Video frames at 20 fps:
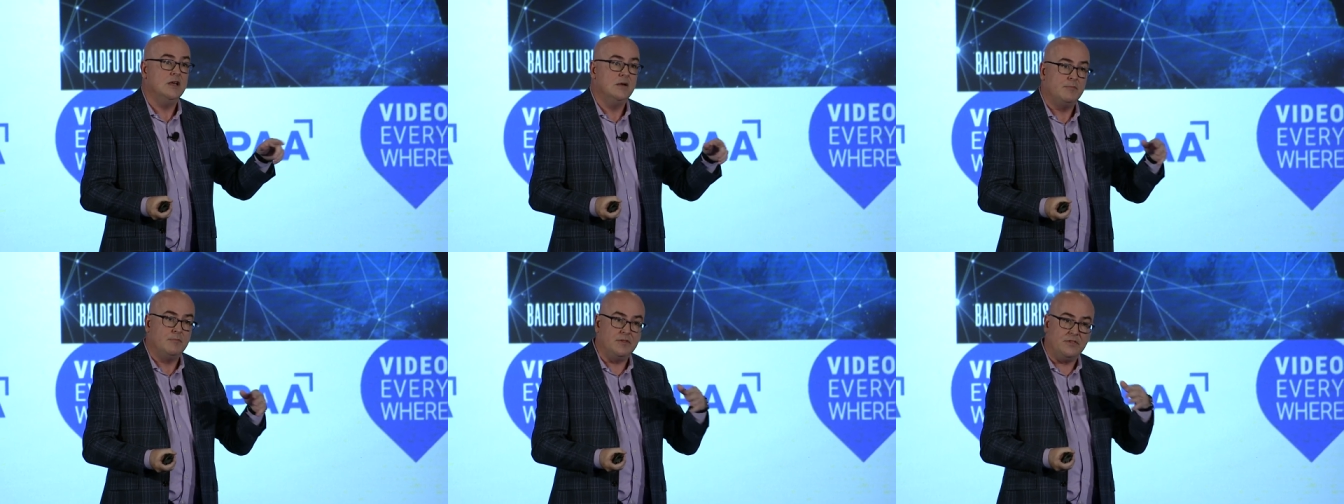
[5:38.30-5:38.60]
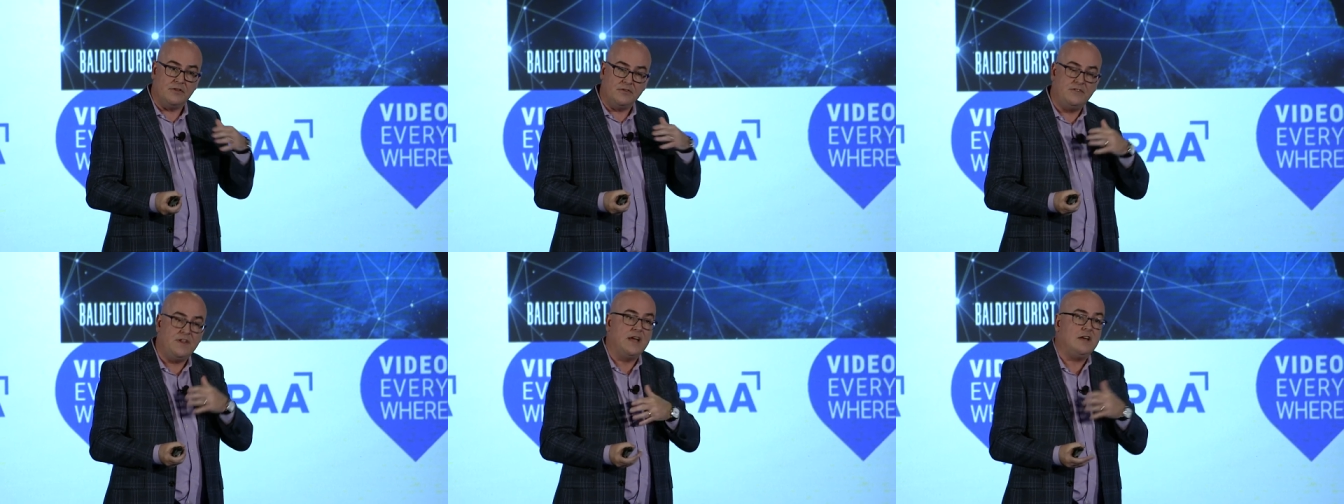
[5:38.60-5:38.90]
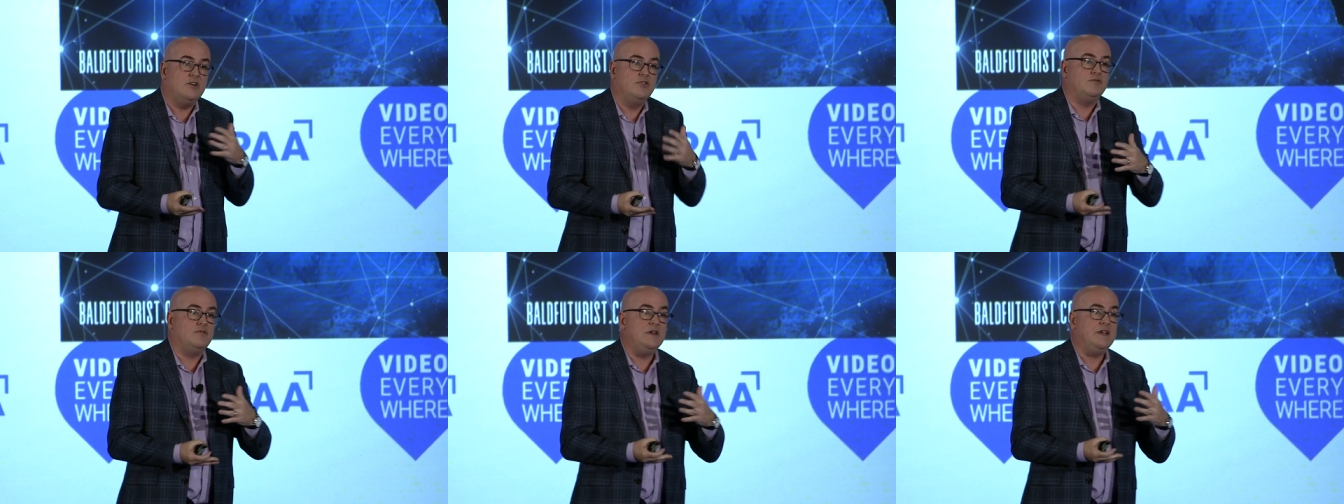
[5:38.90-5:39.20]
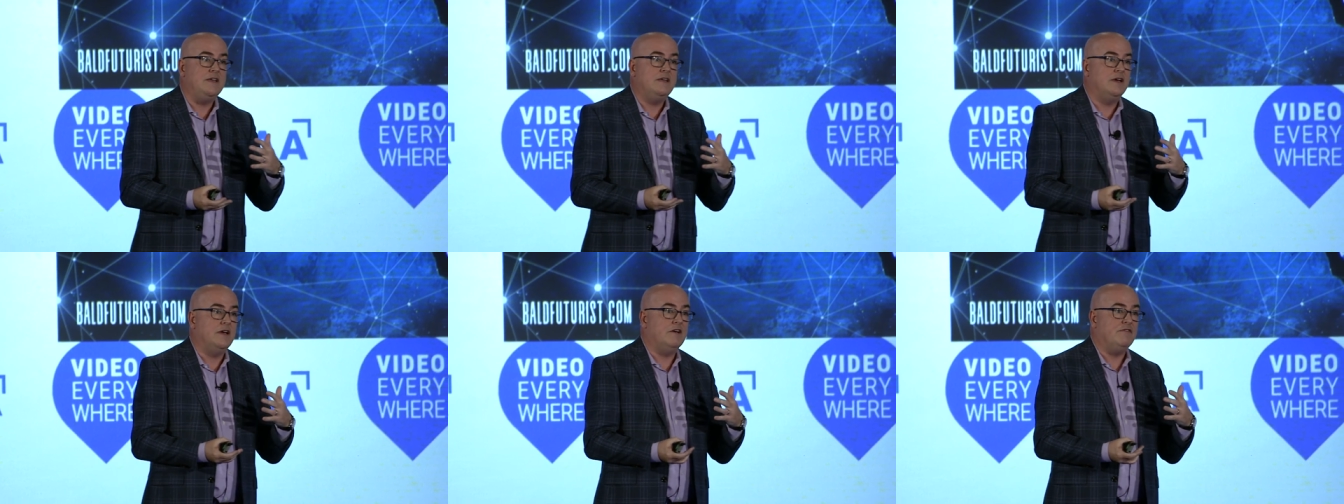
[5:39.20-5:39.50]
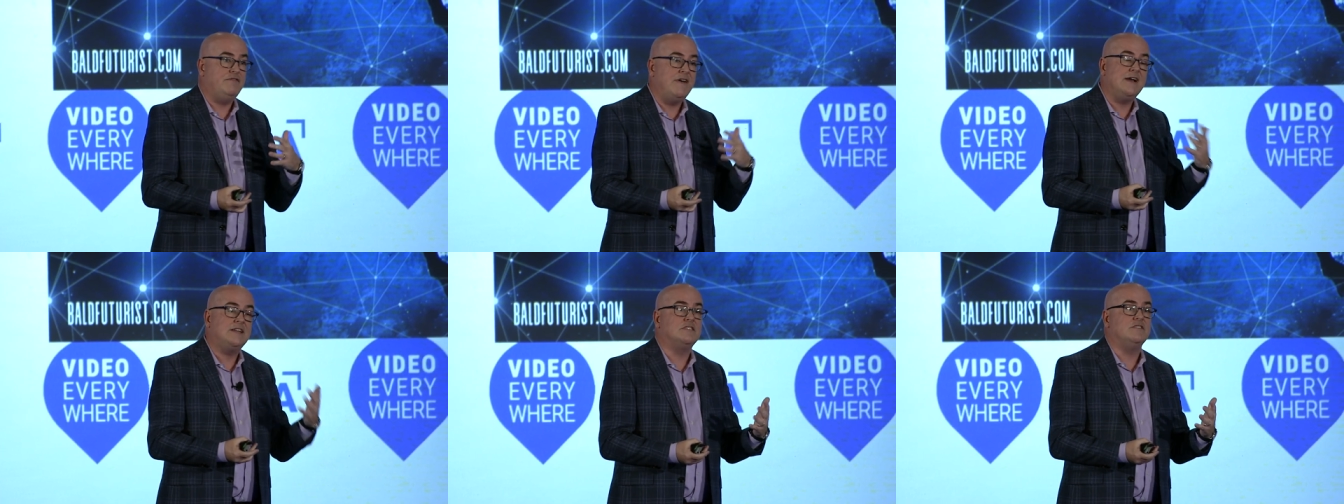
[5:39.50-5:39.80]
But the secondary
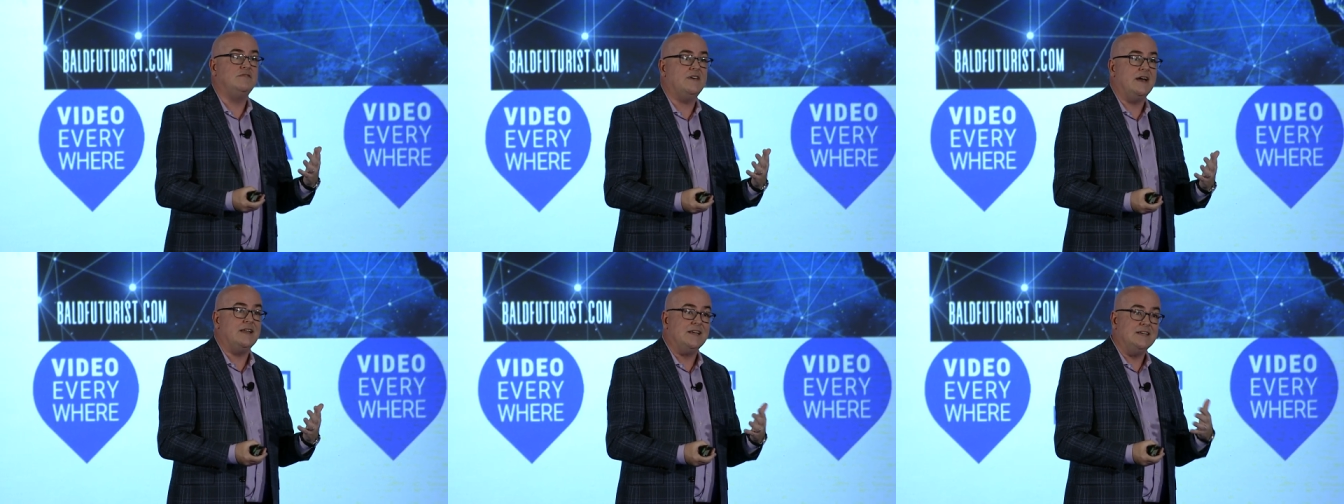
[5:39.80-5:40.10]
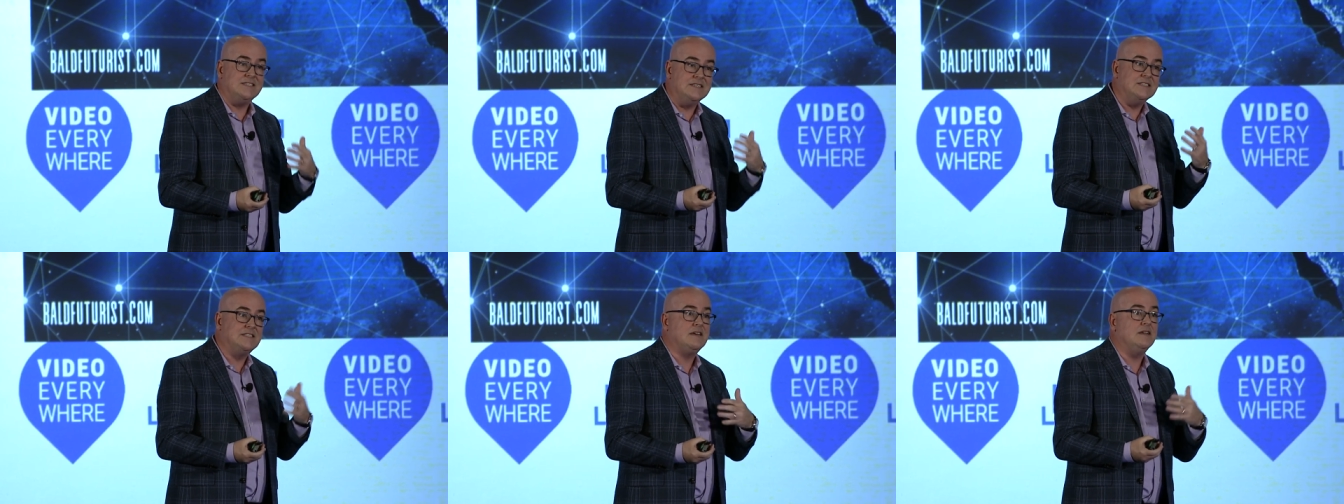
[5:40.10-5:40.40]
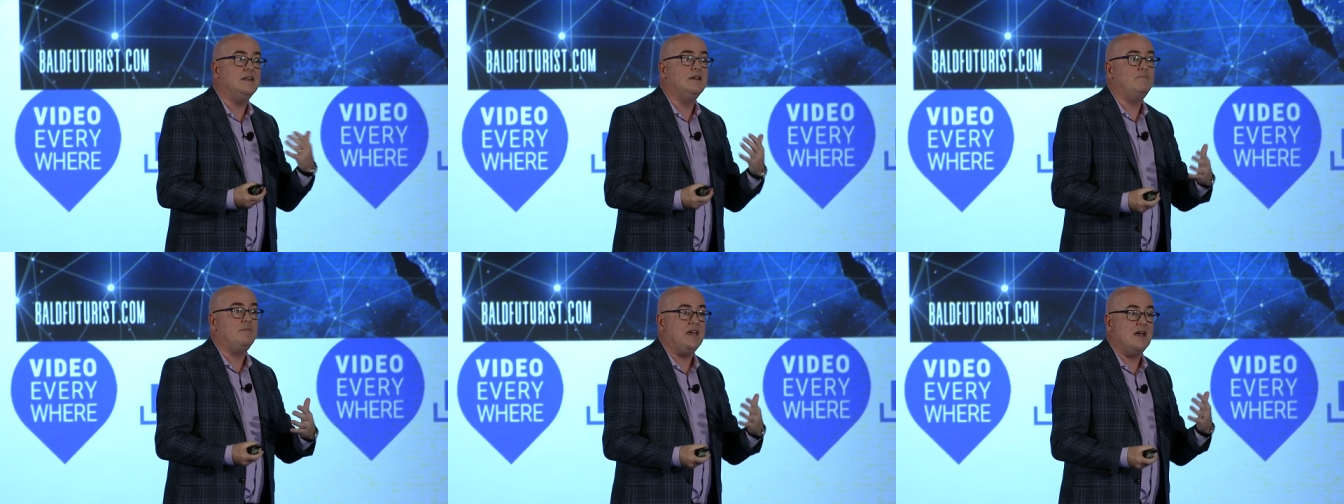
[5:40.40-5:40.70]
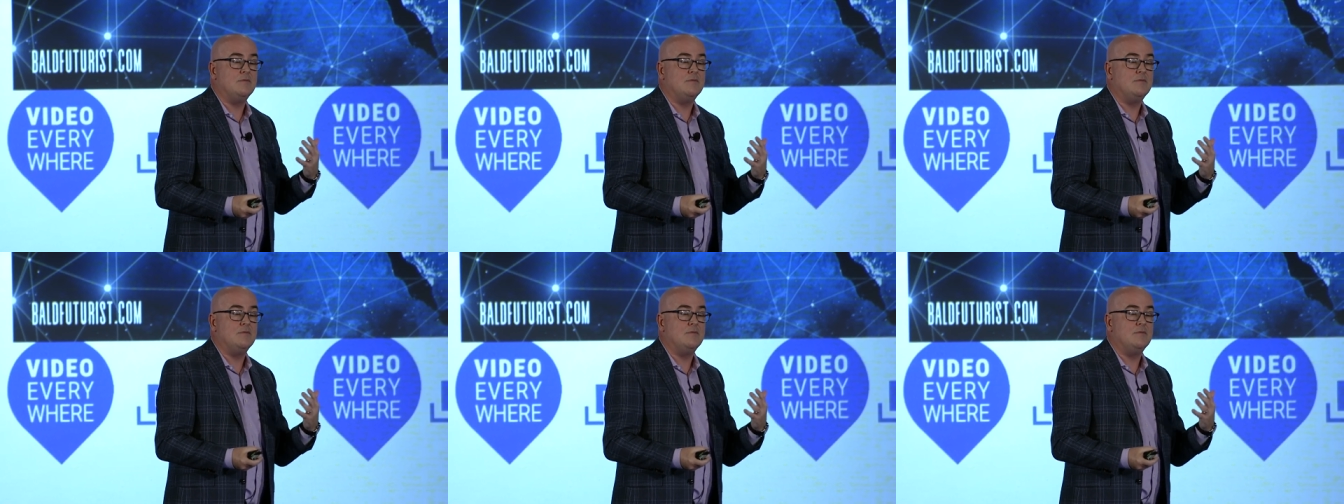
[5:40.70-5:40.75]
effect of that is it's going to be